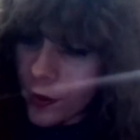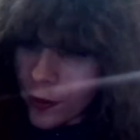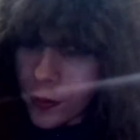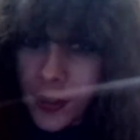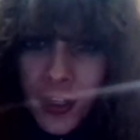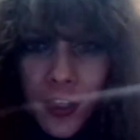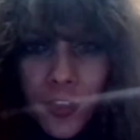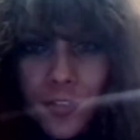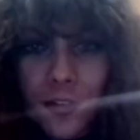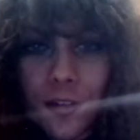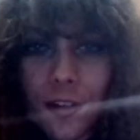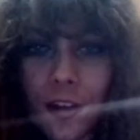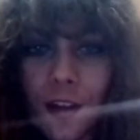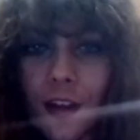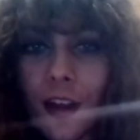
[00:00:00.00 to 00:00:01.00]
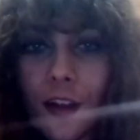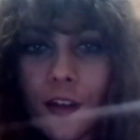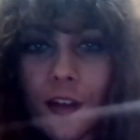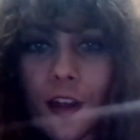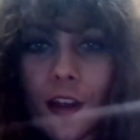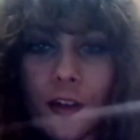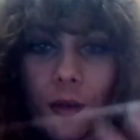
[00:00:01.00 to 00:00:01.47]
treatise,
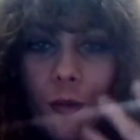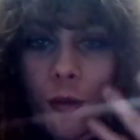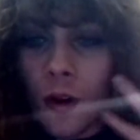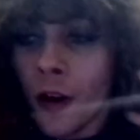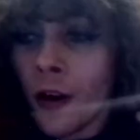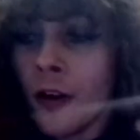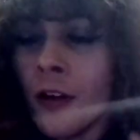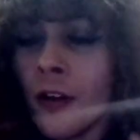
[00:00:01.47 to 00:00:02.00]
as it were,